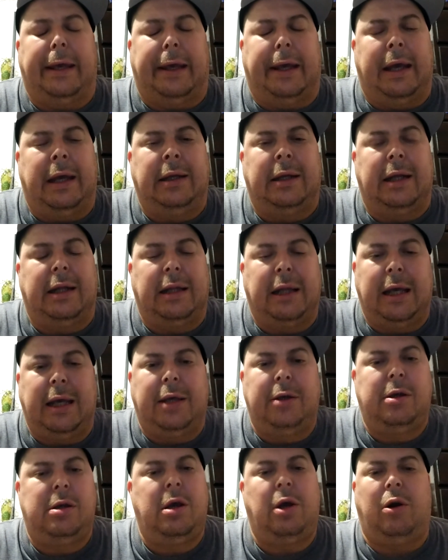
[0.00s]
in the
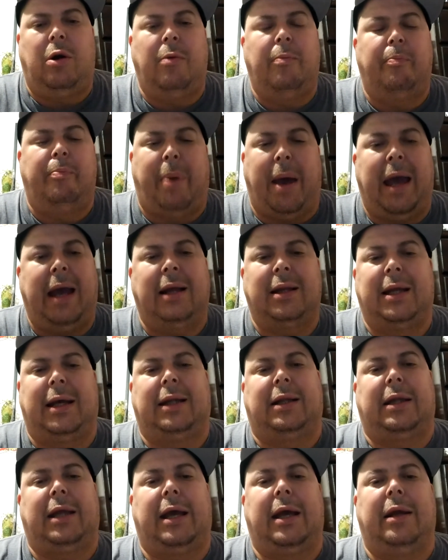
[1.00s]
league. You don't bang
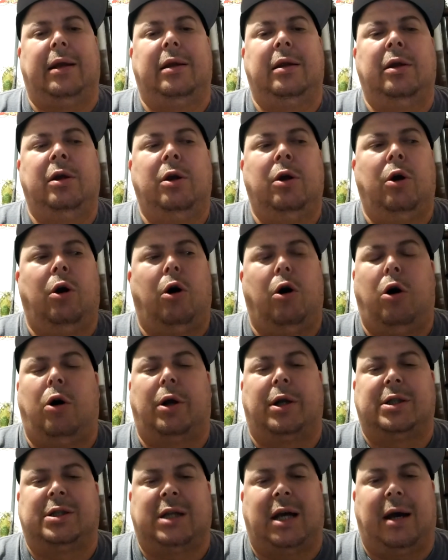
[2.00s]
like that
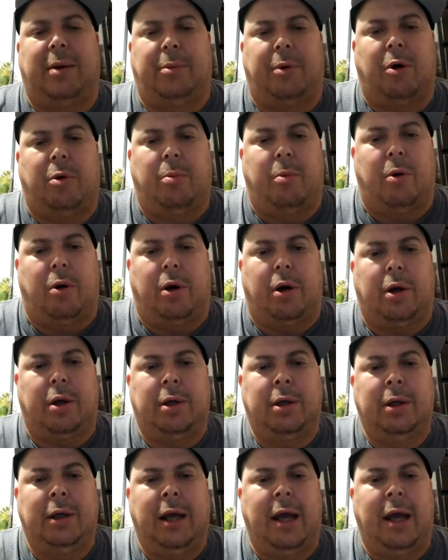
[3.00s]
all the time no more.